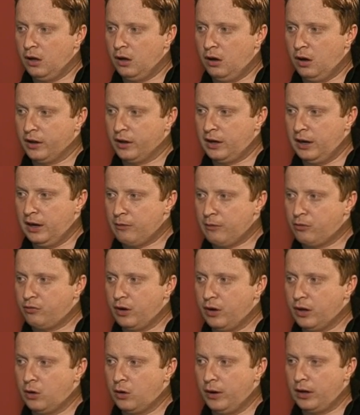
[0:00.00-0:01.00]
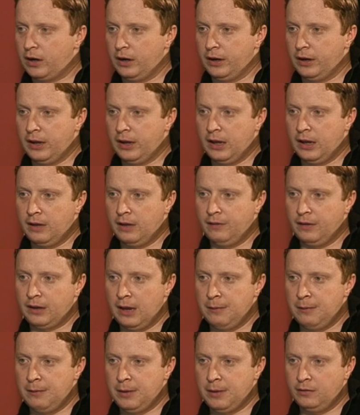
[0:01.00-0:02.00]
collapsed very quickly here, and the
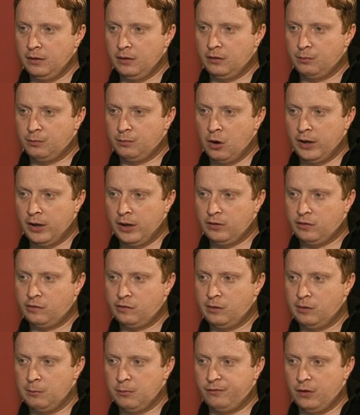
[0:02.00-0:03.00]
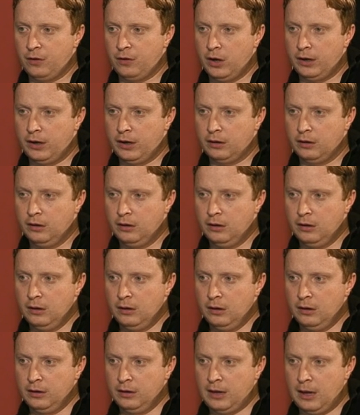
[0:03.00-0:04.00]
game ended. Well, he just simplified,
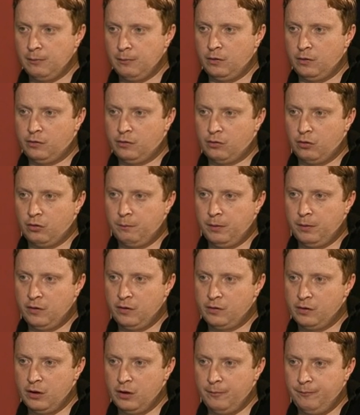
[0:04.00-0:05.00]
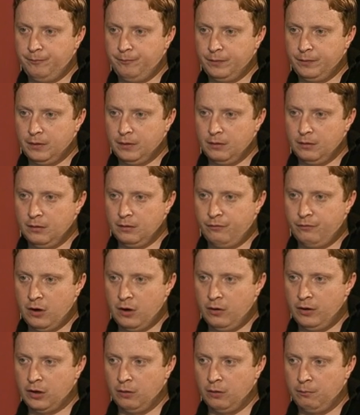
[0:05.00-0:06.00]
kept his strong bishop,
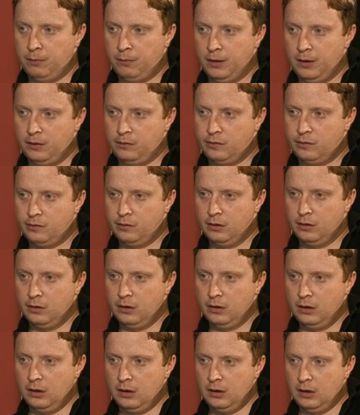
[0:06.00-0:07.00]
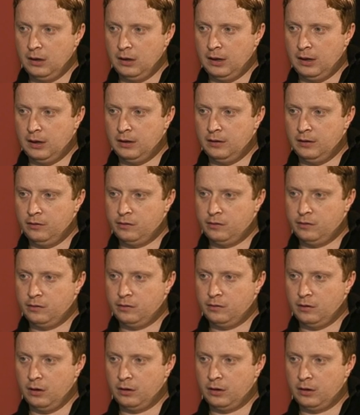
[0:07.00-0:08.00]
very good piece, and
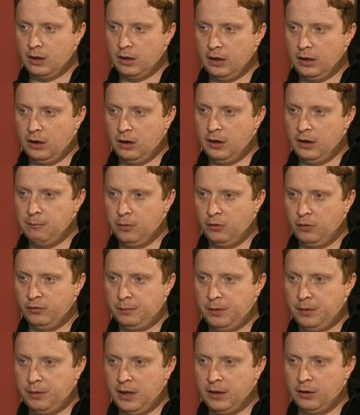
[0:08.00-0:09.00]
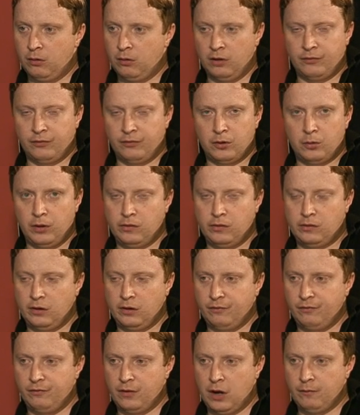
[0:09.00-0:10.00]
okay, I didn't bother playing on after queen
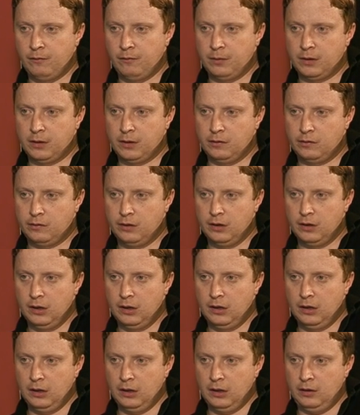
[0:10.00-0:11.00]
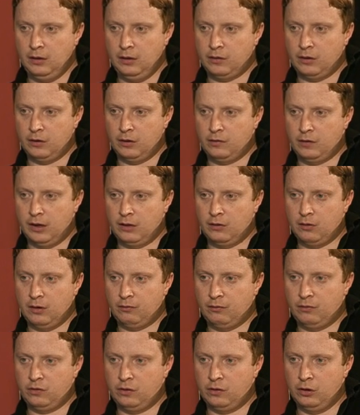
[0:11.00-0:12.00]
c5 because he's going to take on
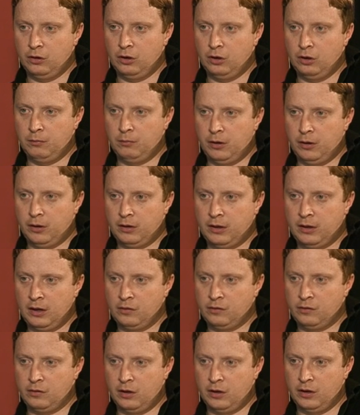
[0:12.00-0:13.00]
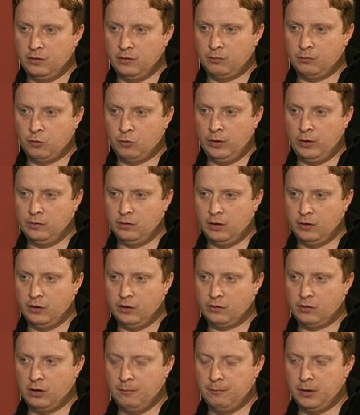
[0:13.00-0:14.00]
f2. My queen side
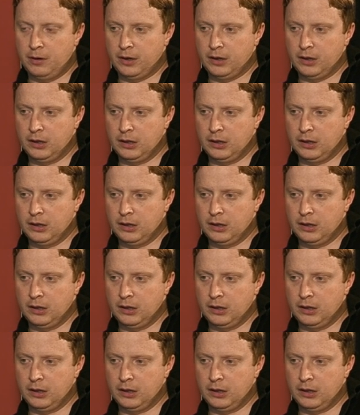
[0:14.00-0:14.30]
is crumbling.